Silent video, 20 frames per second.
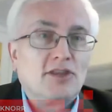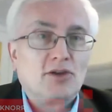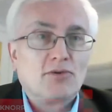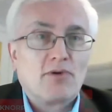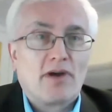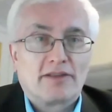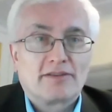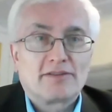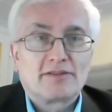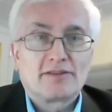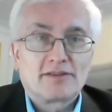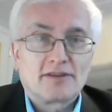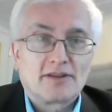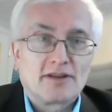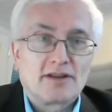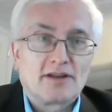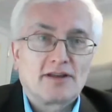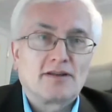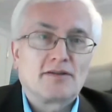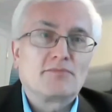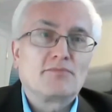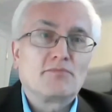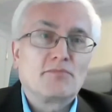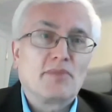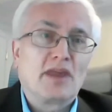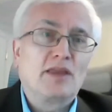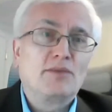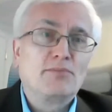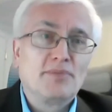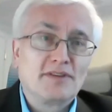the US.
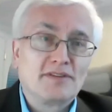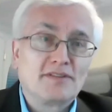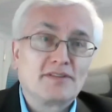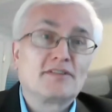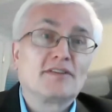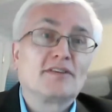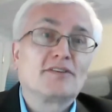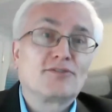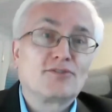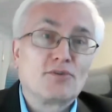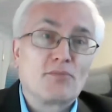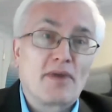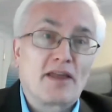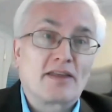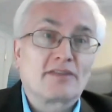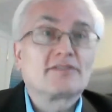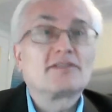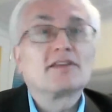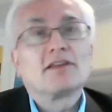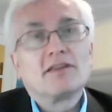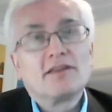Main business is domestic.